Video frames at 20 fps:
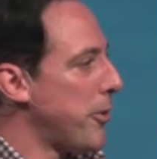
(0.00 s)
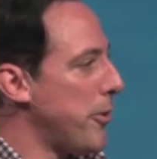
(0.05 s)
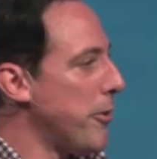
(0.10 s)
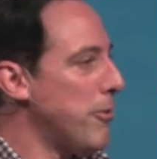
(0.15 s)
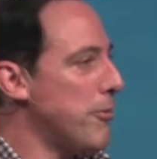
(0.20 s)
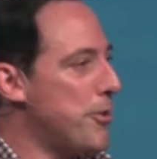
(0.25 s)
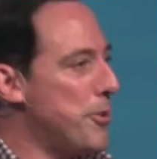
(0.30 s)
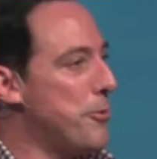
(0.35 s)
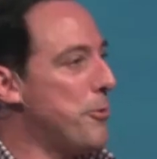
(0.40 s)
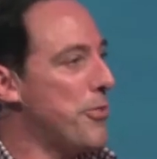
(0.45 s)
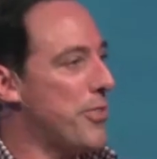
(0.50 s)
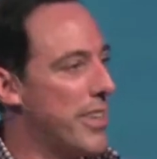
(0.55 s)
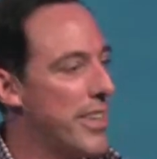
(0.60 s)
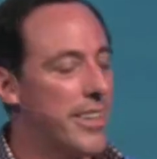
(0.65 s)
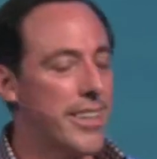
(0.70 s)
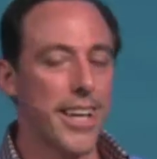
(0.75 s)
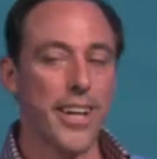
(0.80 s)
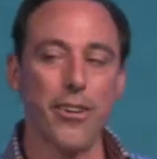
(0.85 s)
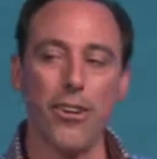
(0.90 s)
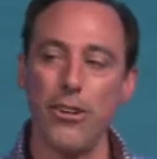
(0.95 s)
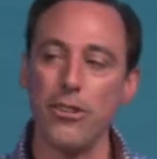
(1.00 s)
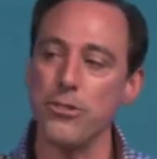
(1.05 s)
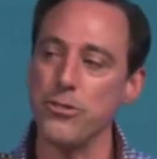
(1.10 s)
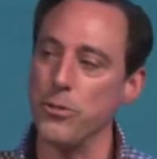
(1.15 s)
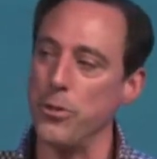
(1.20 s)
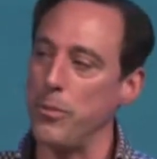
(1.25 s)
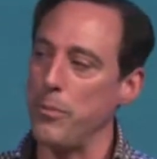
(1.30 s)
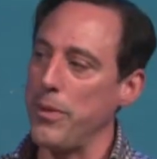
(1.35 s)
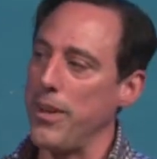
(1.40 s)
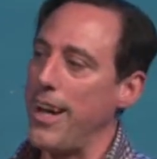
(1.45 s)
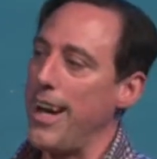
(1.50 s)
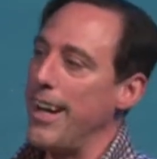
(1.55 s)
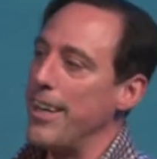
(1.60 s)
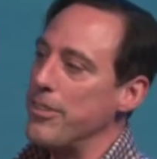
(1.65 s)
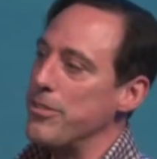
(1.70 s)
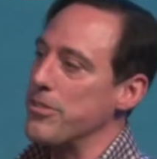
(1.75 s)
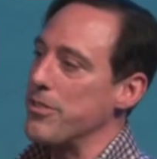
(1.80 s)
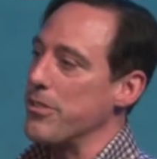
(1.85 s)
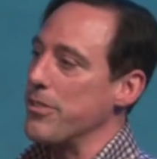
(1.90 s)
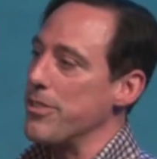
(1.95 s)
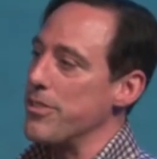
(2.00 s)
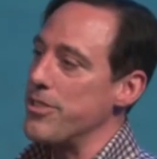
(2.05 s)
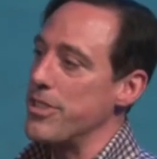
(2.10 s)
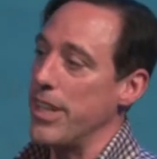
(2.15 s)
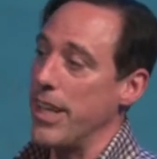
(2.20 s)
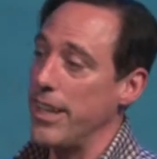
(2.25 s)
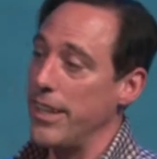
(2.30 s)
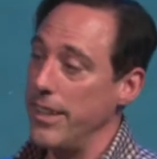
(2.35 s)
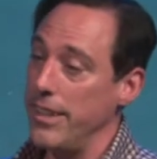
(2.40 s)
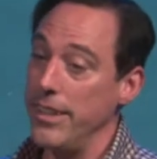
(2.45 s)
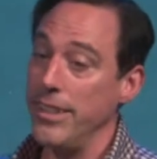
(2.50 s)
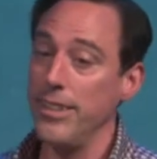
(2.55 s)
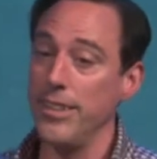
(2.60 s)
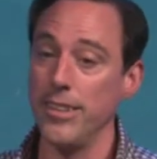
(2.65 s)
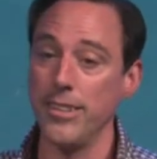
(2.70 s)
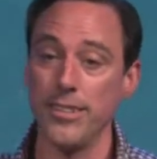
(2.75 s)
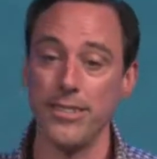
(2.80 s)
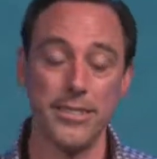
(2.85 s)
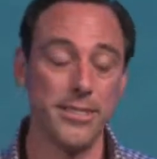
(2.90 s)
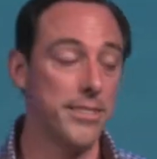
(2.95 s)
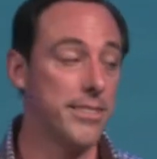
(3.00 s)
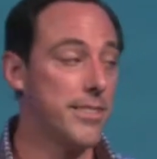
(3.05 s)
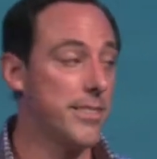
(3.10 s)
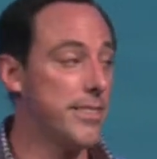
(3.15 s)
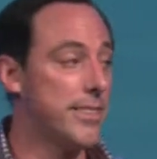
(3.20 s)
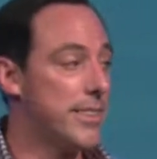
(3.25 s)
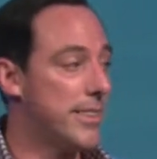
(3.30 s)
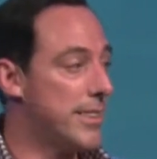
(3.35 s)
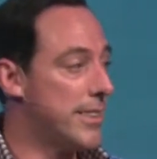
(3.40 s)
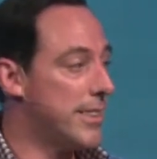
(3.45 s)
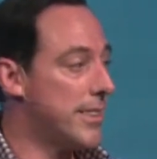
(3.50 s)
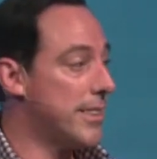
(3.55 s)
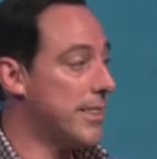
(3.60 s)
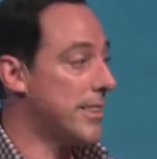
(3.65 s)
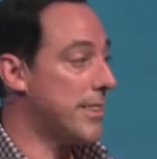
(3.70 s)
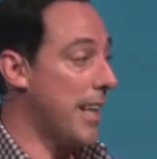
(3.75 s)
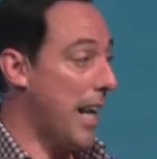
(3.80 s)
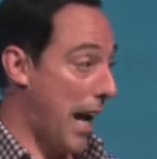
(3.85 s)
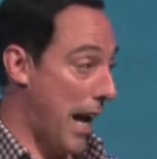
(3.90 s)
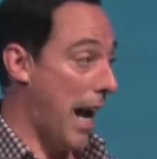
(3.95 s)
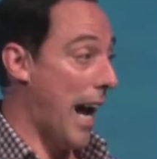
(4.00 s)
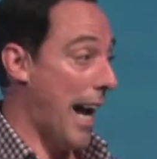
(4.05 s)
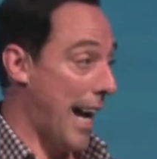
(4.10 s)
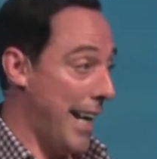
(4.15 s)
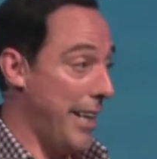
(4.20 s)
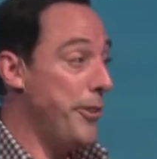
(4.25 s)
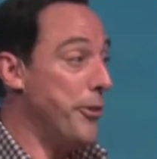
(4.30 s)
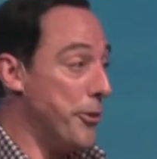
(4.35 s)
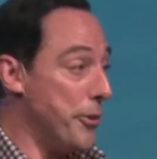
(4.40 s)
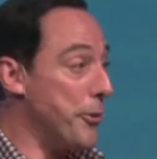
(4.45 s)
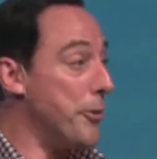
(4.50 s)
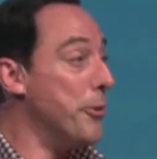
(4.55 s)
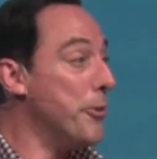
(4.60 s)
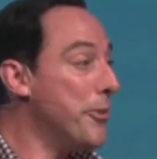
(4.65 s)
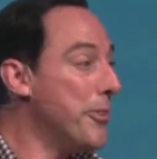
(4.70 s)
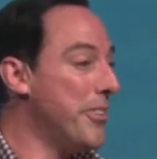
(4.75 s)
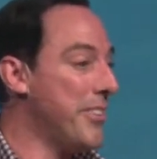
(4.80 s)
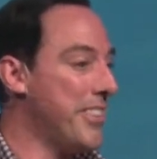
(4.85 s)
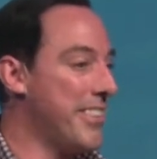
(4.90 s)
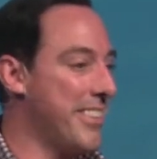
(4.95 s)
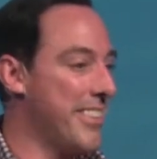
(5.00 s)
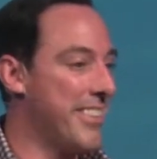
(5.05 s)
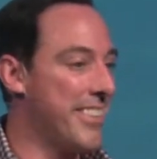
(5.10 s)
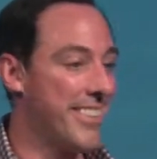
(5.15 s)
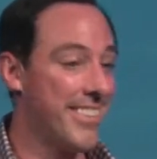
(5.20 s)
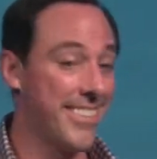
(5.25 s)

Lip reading: But don't you think that also applies to Christianity? I do.